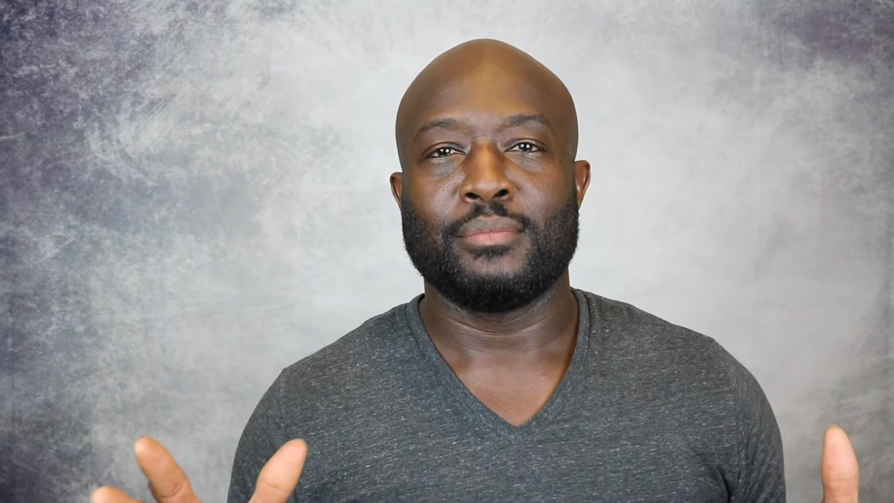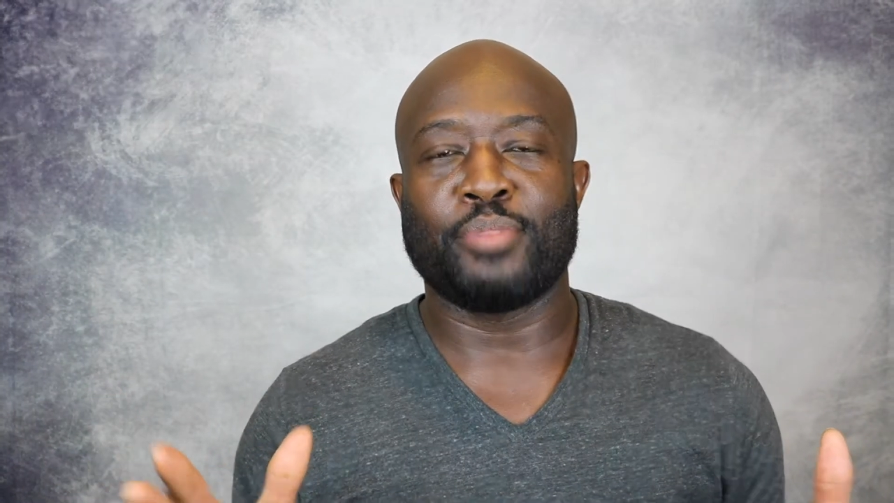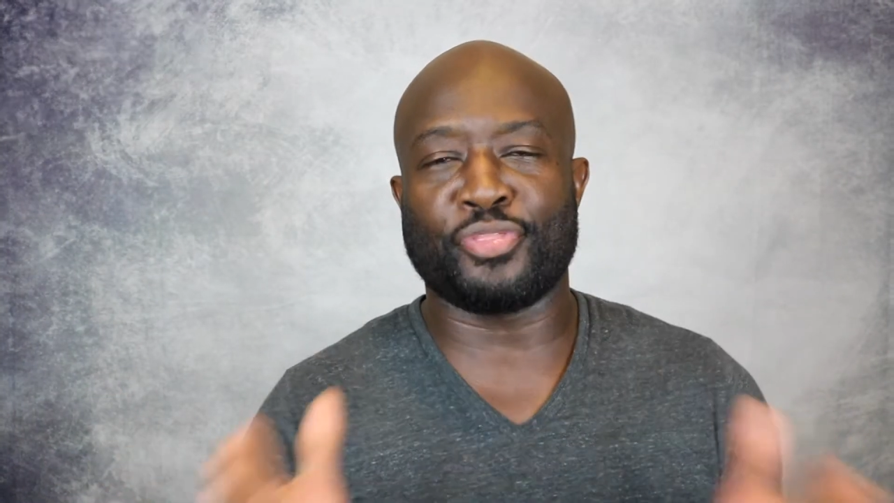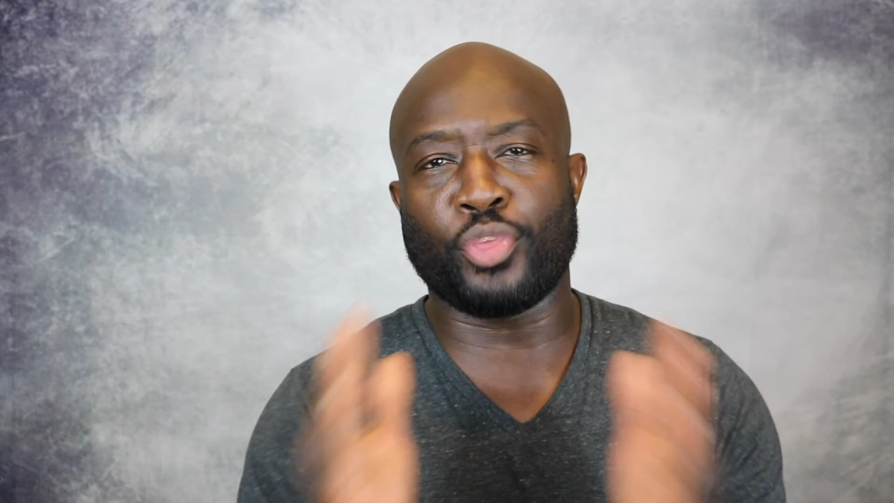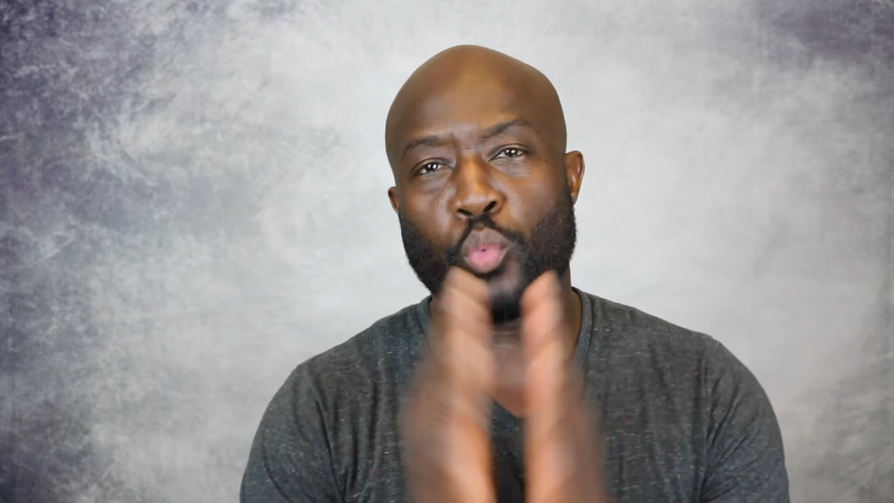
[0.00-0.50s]

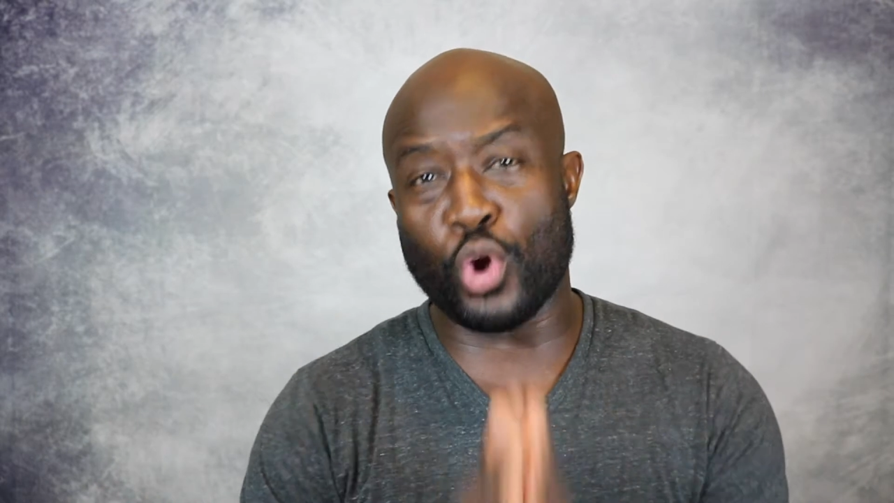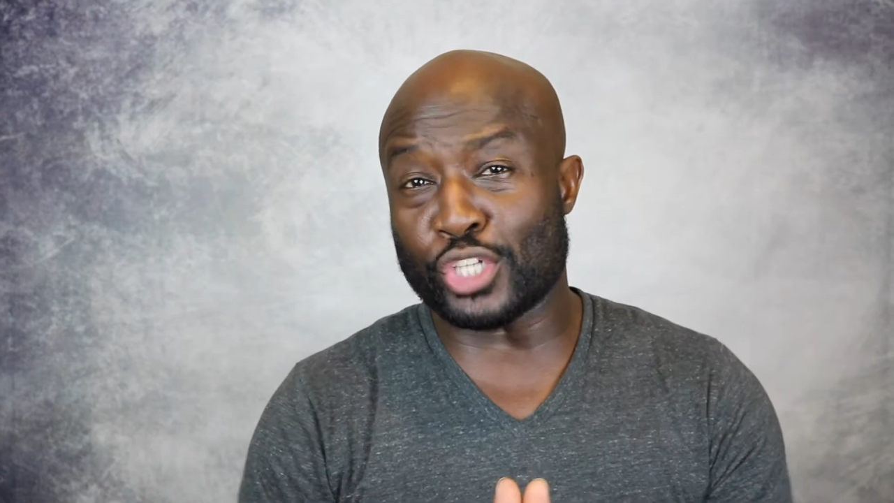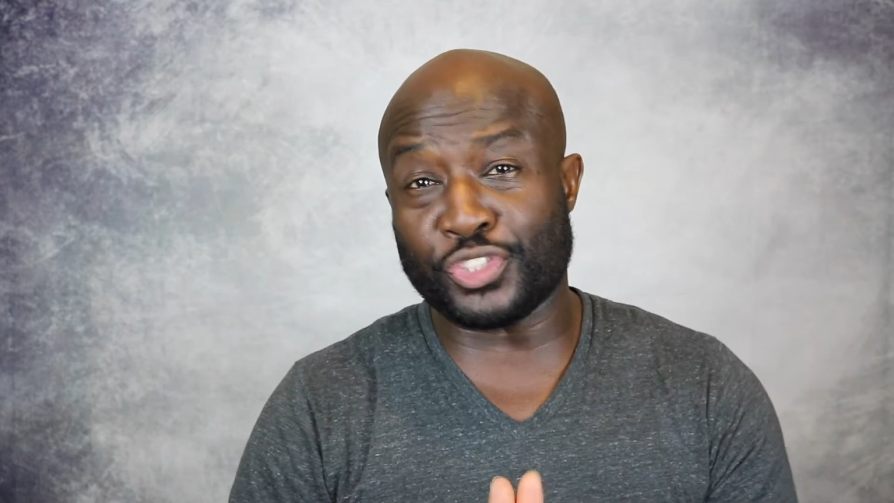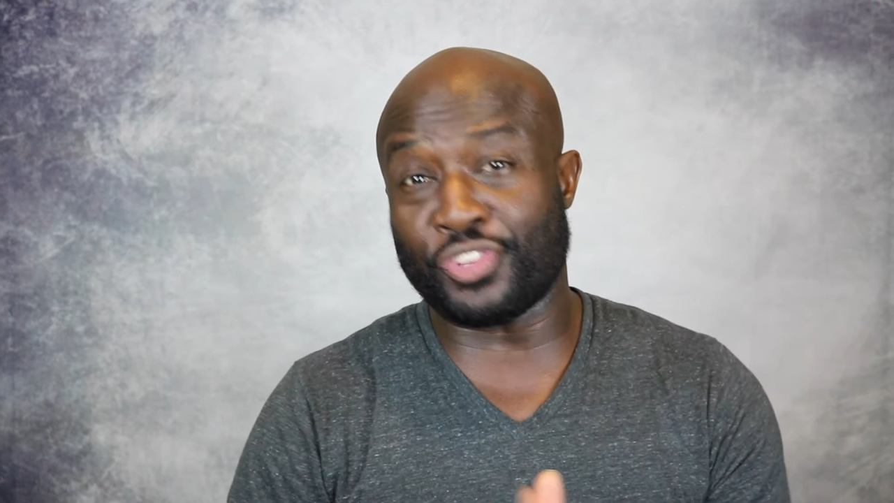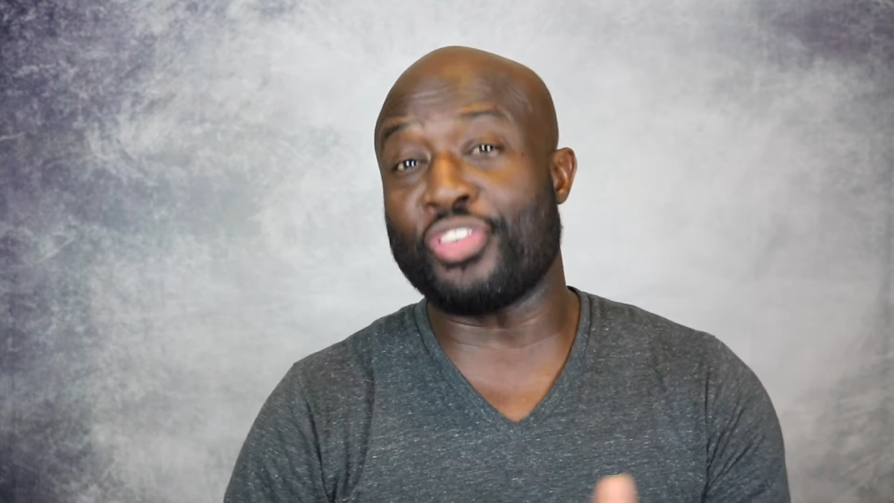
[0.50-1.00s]
But the
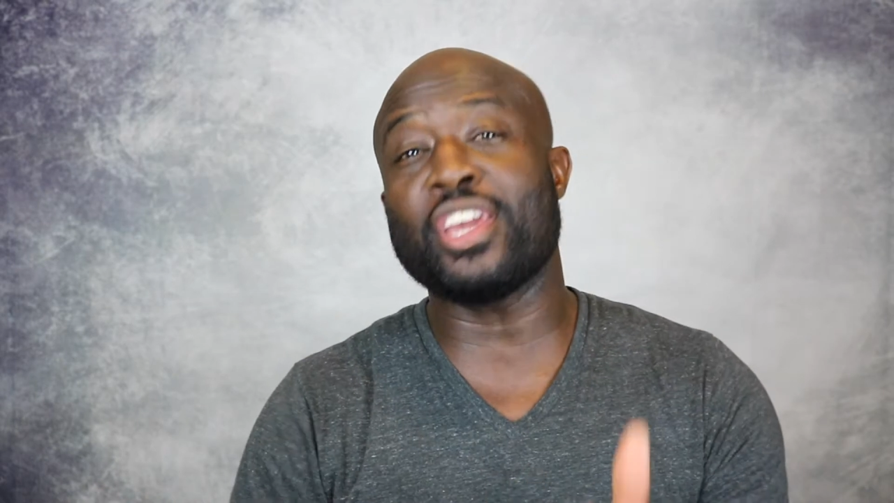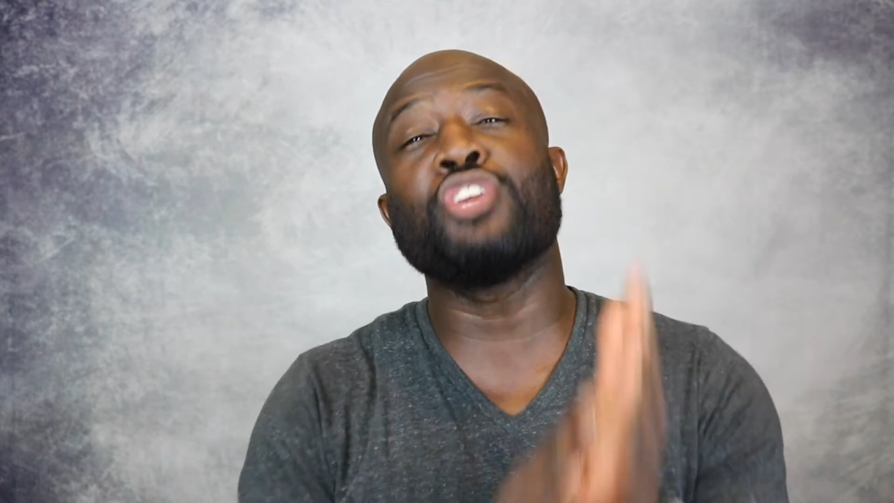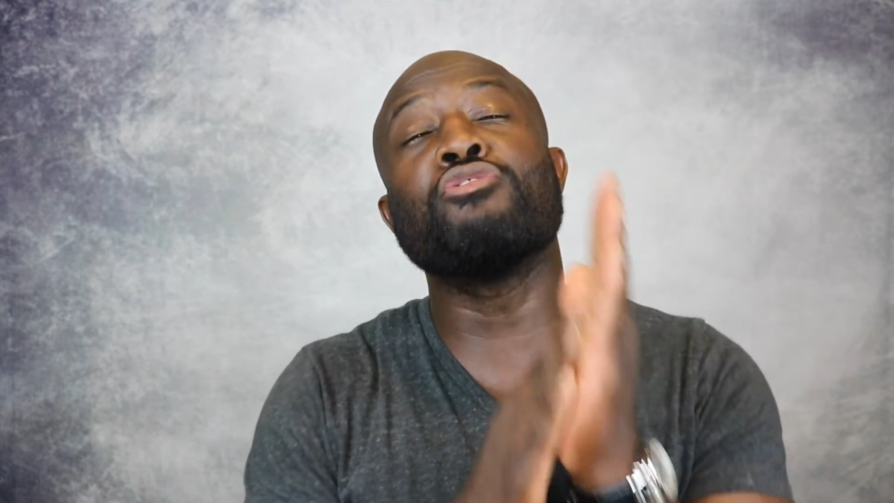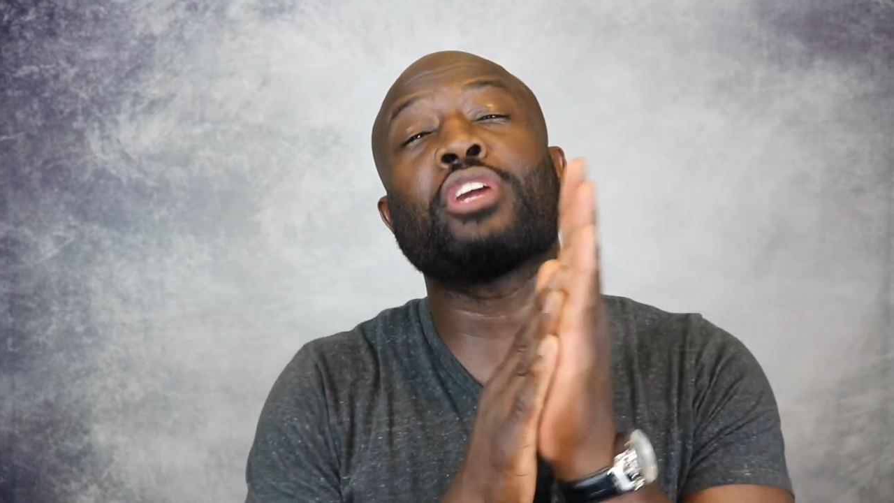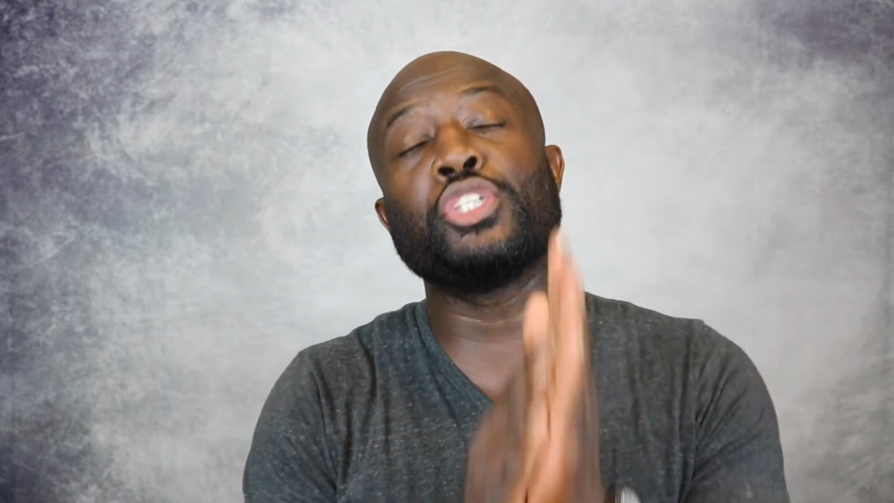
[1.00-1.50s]
worst thing
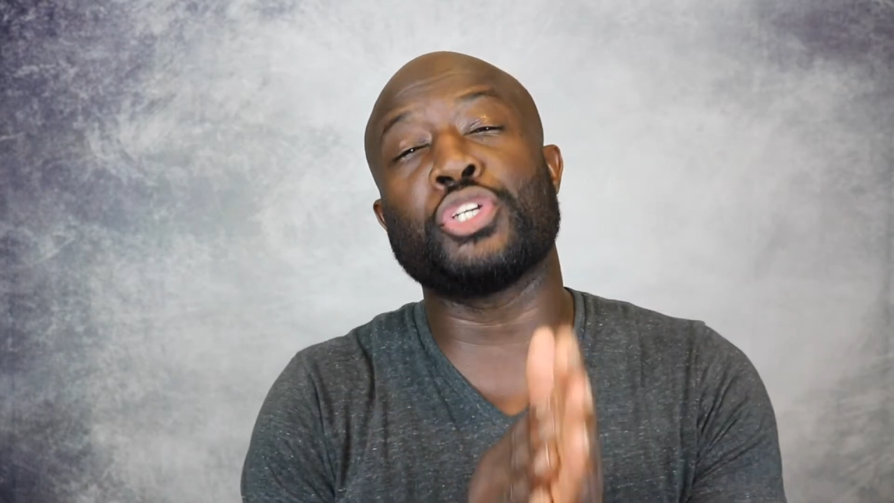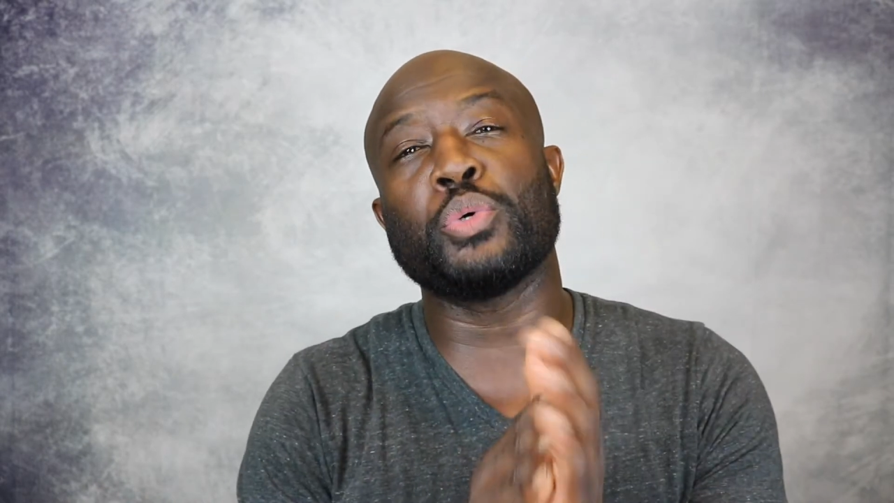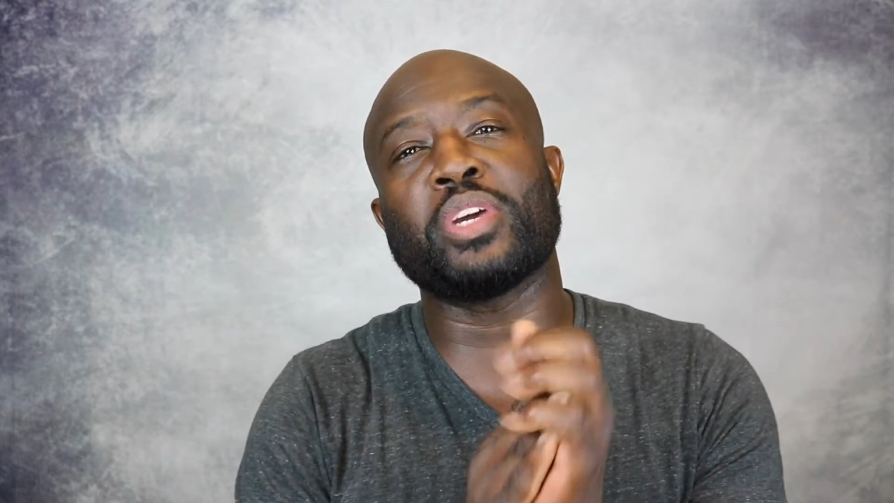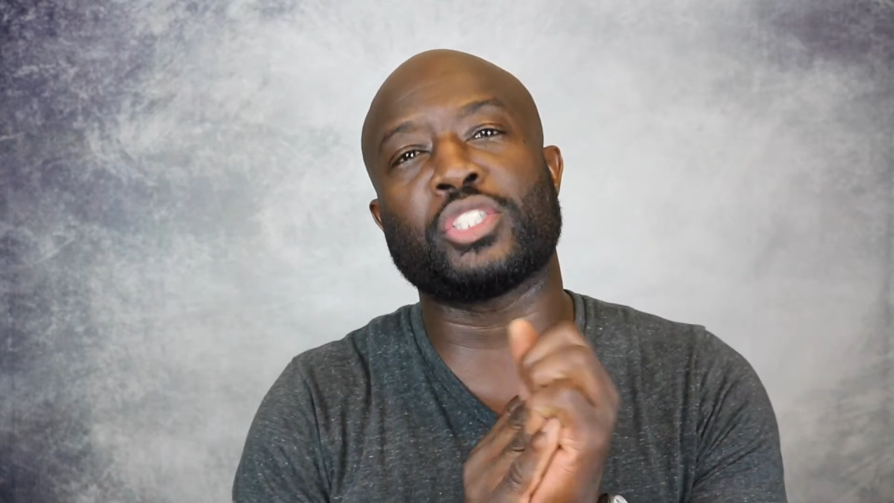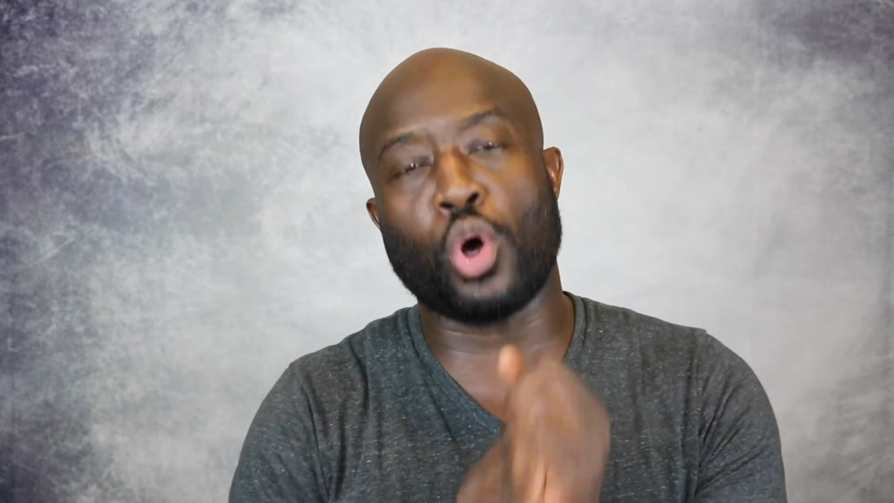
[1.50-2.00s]
you can do is